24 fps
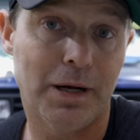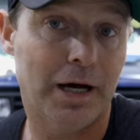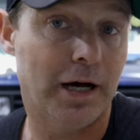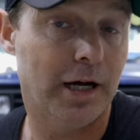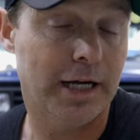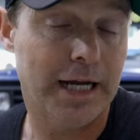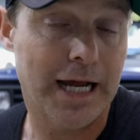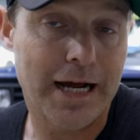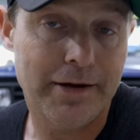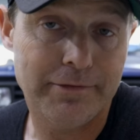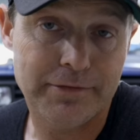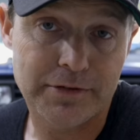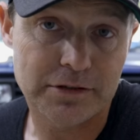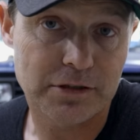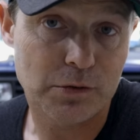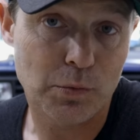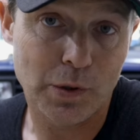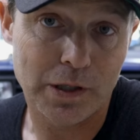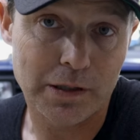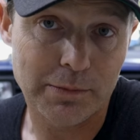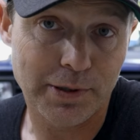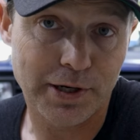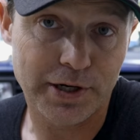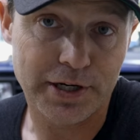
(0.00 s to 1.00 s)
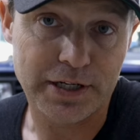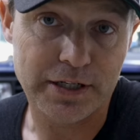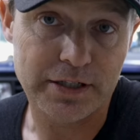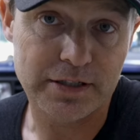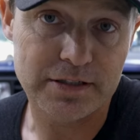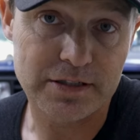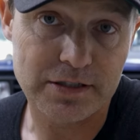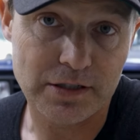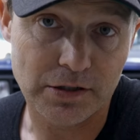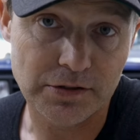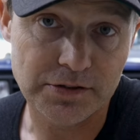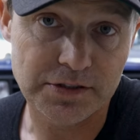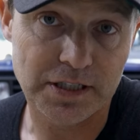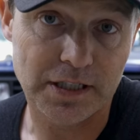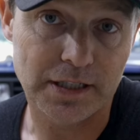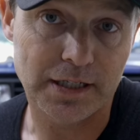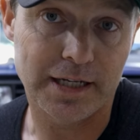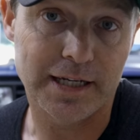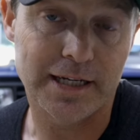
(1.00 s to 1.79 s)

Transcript: I have the square body consulting